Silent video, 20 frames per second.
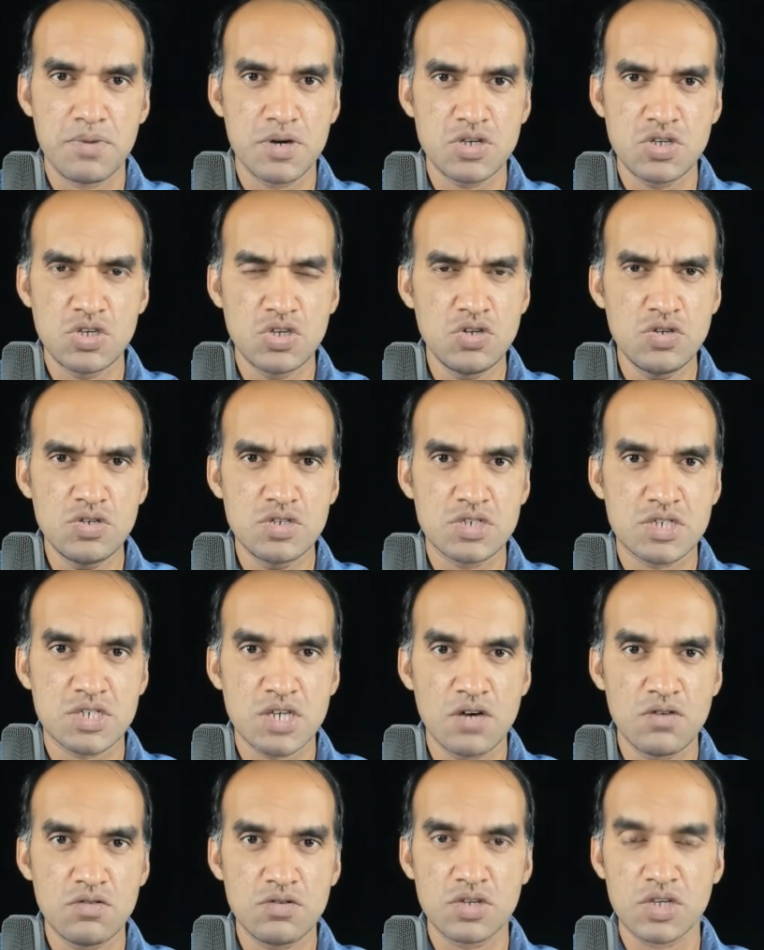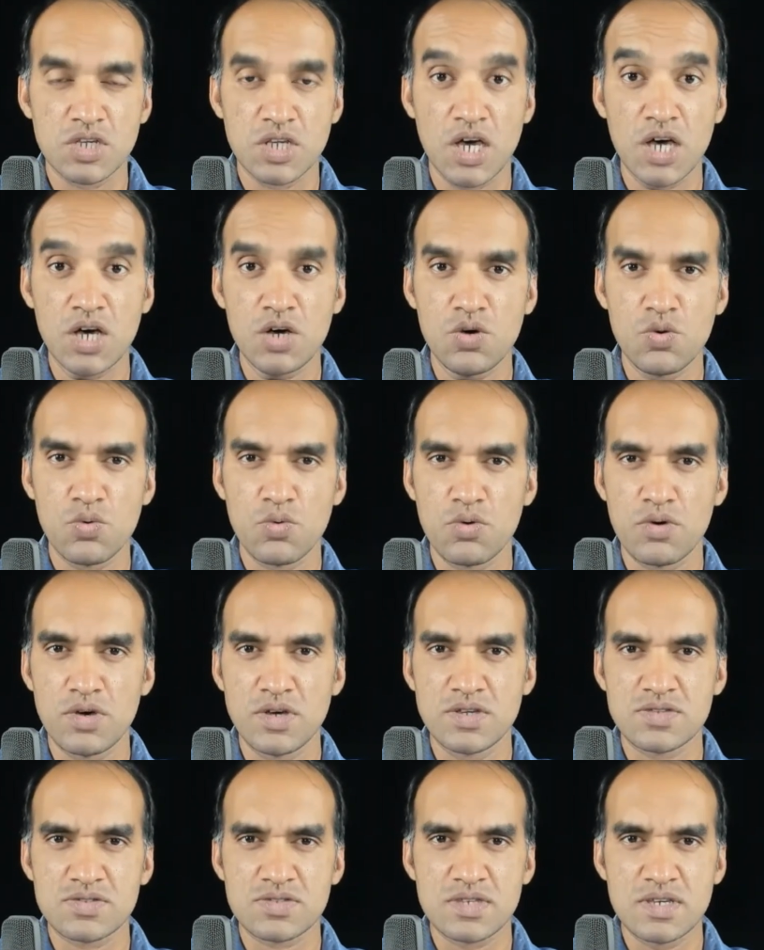but you don't know
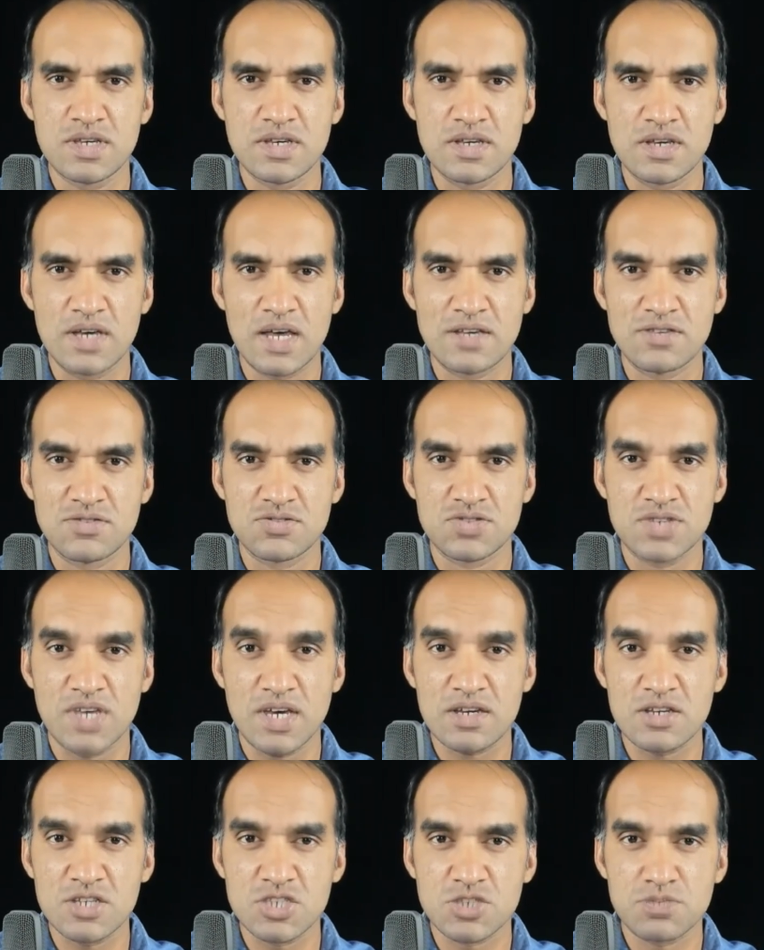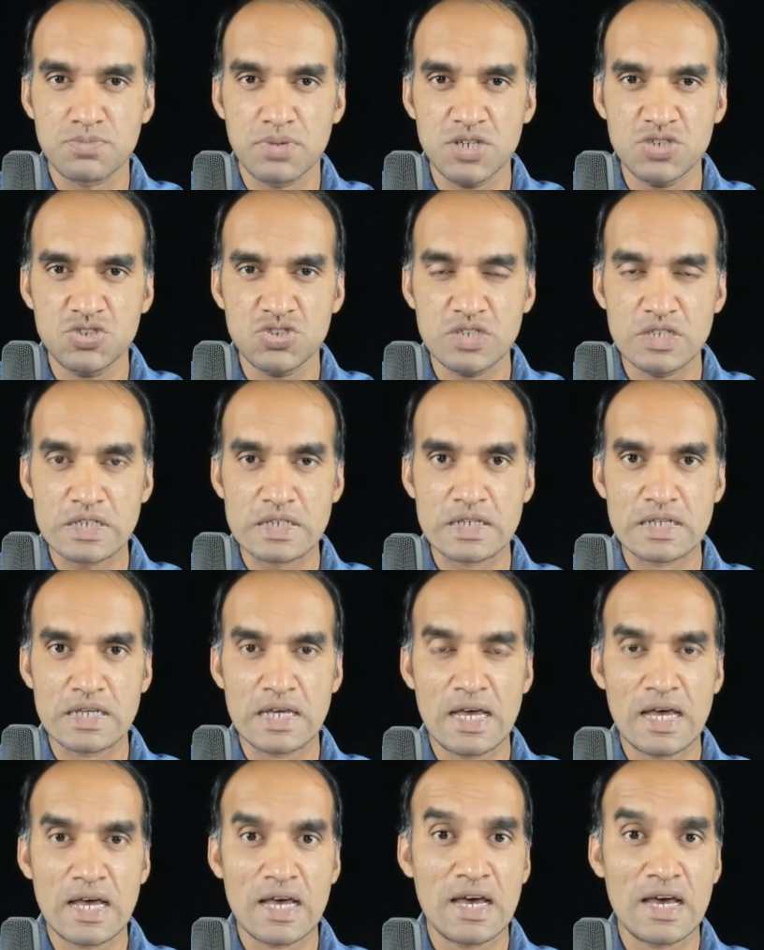its exact expression,